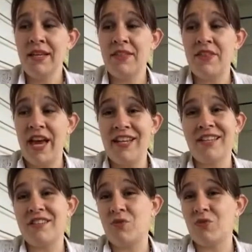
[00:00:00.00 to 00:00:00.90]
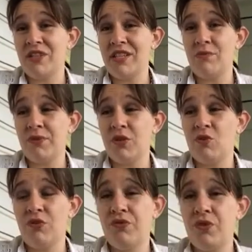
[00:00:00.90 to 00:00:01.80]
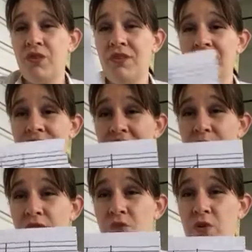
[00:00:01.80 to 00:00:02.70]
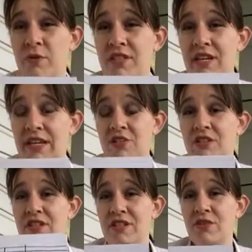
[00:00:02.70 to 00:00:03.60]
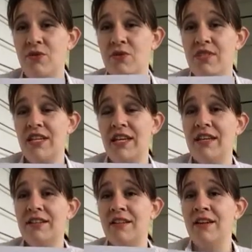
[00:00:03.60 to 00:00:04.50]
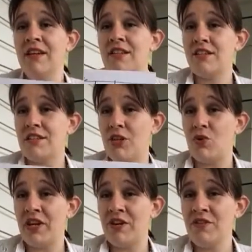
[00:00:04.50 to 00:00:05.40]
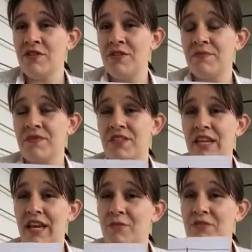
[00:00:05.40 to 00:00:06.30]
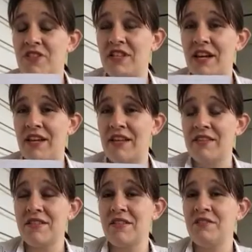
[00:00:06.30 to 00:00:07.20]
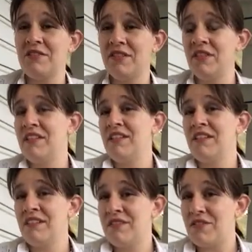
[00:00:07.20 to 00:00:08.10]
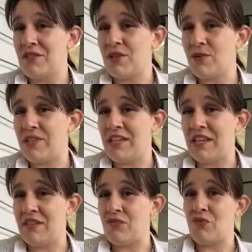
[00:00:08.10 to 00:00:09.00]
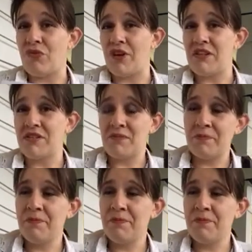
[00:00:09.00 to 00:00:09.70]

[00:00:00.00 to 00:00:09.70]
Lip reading: That is a really beautiful type of ornamentation to use in slow airs to emphasize the note at the end of the phrase.